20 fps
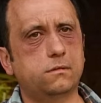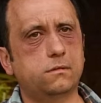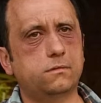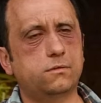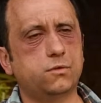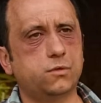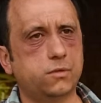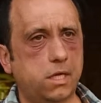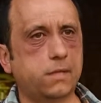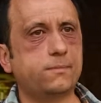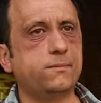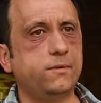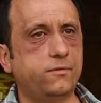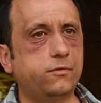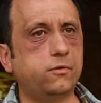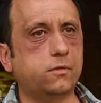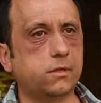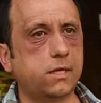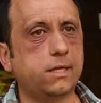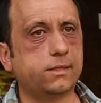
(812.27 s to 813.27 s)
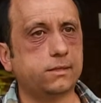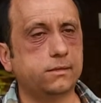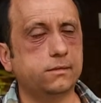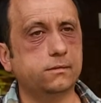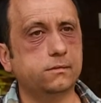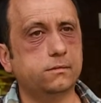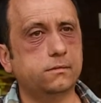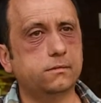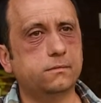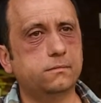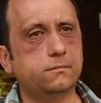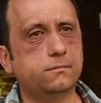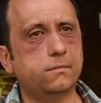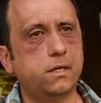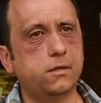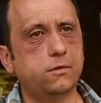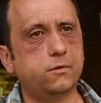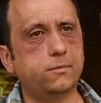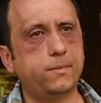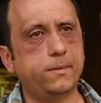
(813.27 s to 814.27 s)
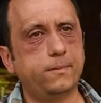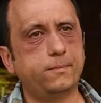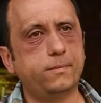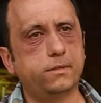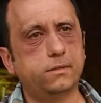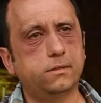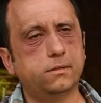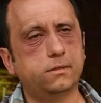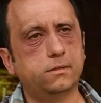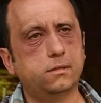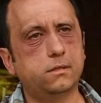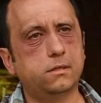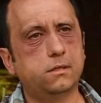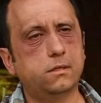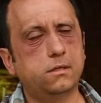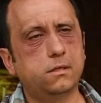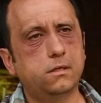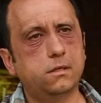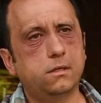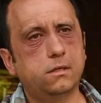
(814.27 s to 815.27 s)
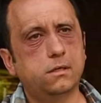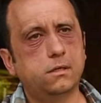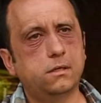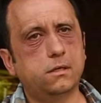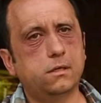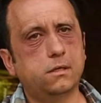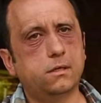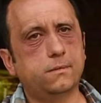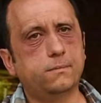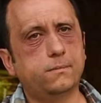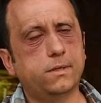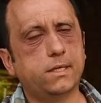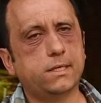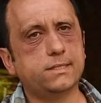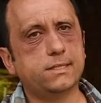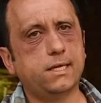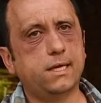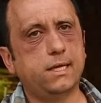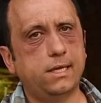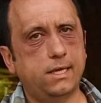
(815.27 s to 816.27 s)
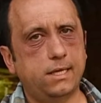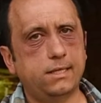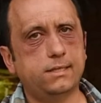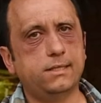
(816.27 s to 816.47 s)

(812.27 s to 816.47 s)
to not be forgotten by your people, because I had